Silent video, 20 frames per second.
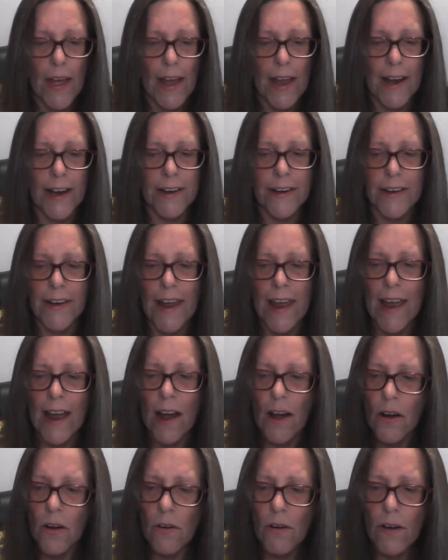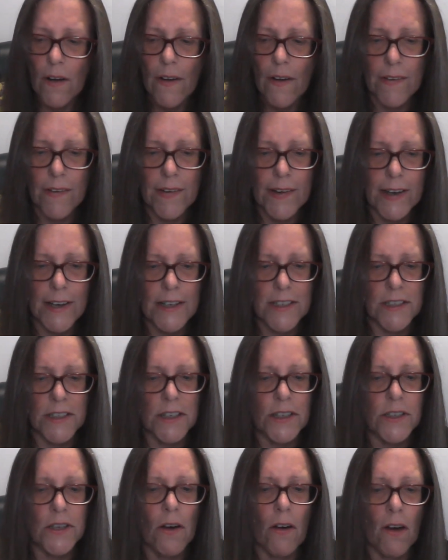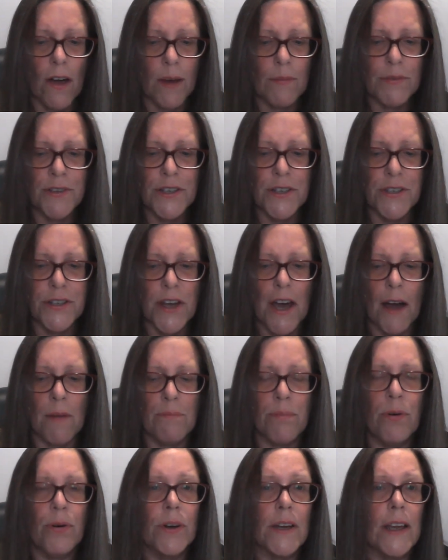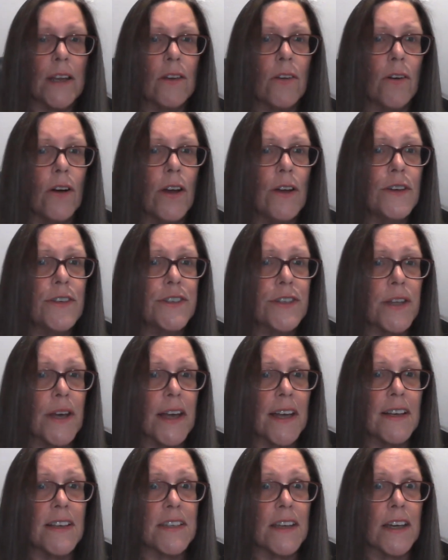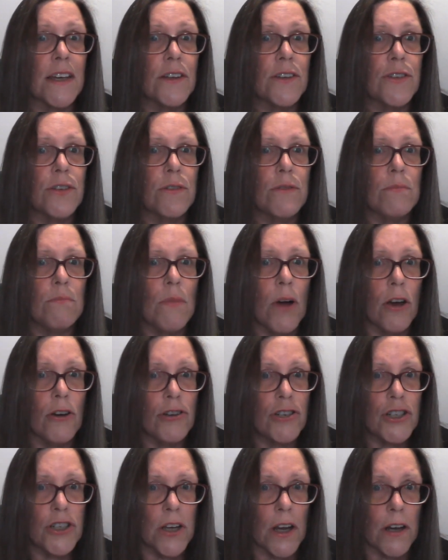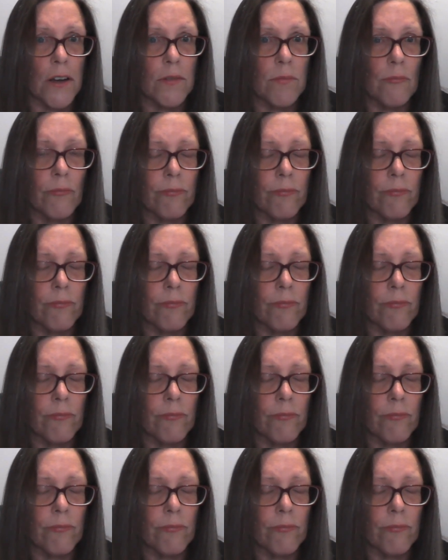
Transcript: and now is the time to start putting those things into motion.